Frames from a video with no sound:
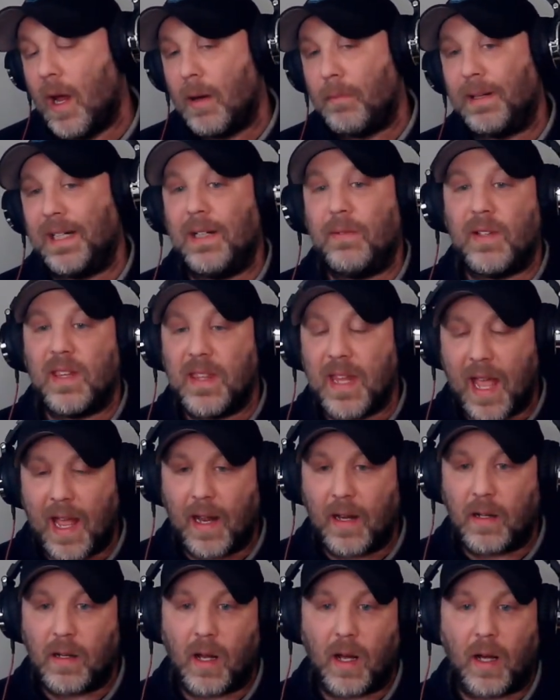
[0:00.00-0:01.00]
But even
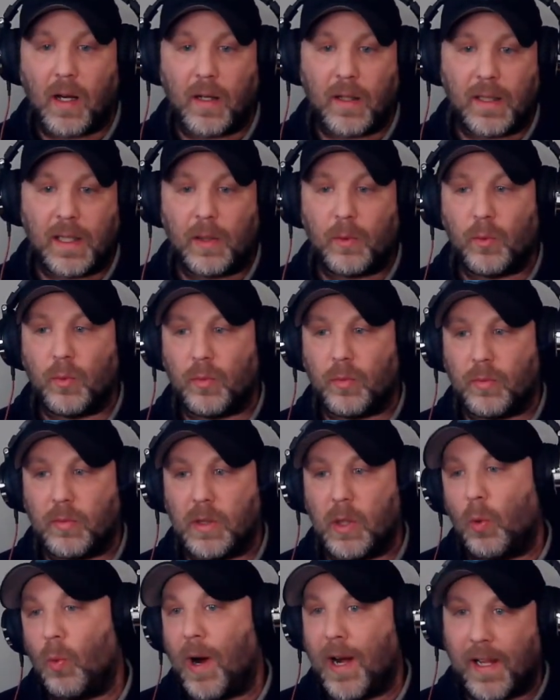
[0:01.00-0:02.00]
then,
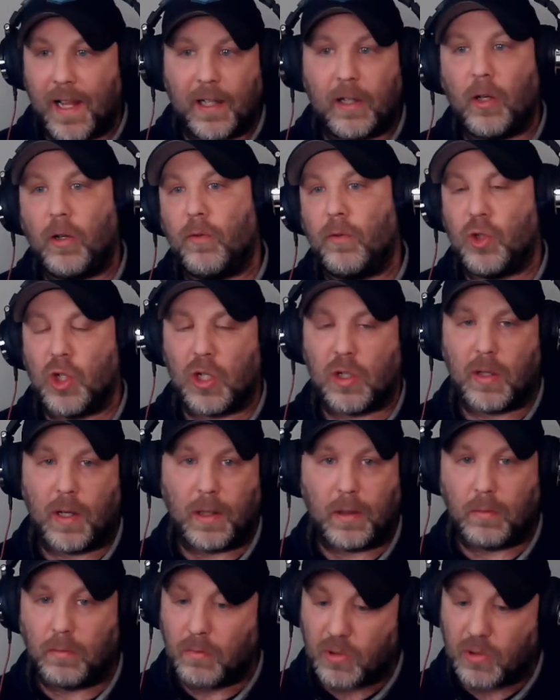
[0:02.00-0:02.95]
while I could have just like